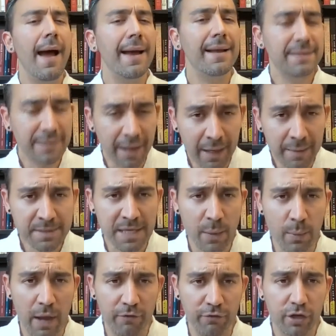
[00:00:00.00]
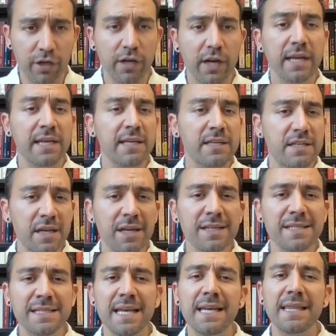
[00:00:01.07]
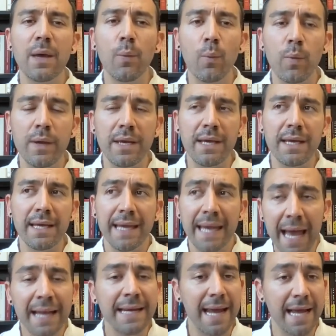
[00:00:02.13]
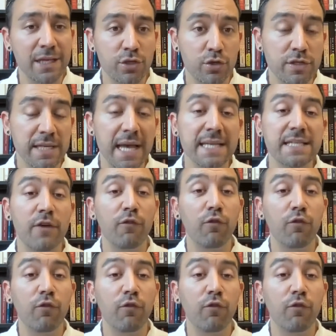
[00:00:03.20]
At times, however, he does say that we can exercise